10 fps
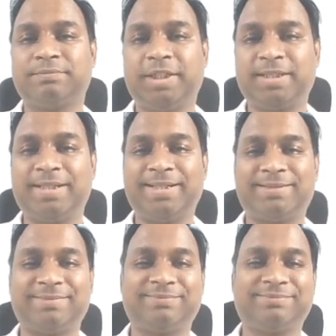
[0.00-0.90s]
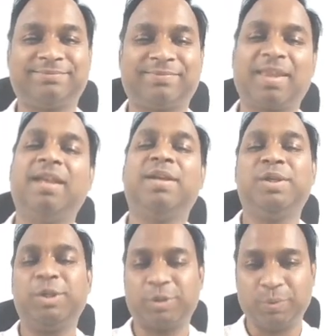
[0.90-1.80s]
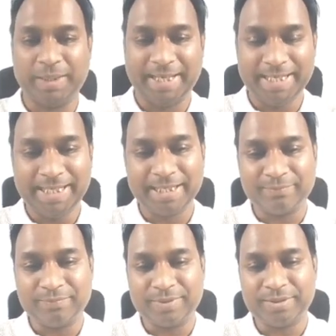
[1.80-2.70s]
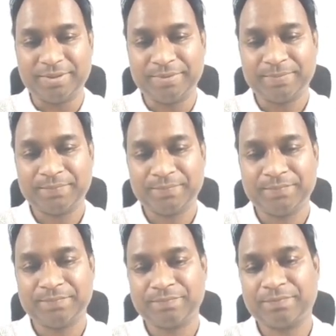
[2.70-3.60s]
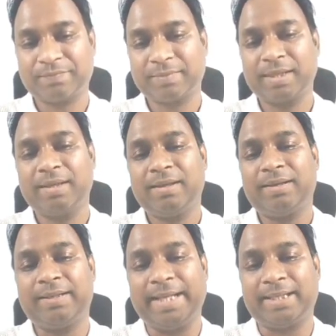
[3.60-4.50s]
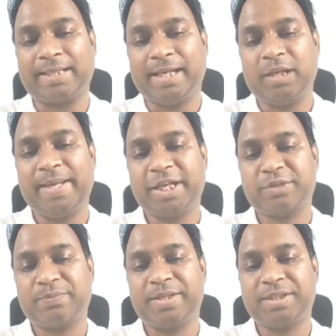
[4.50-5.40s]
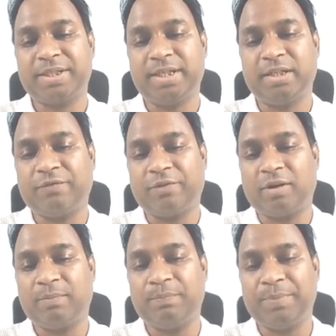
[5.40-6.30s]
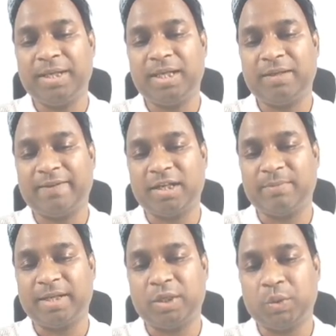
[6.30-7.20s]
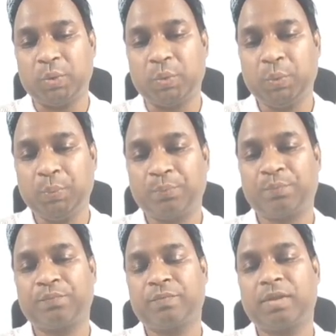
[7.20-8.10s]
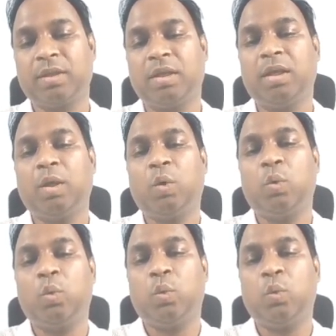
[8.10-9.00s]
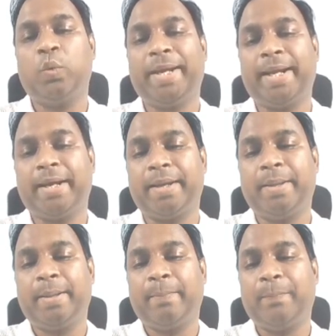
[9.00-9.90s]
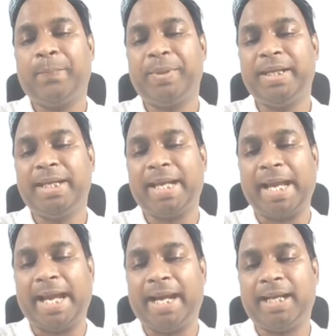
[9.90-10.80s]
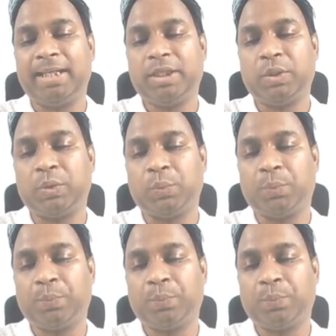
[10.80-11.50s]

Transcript: isn't it? So any number that can be expressed in the form P divided by Q, where P and Q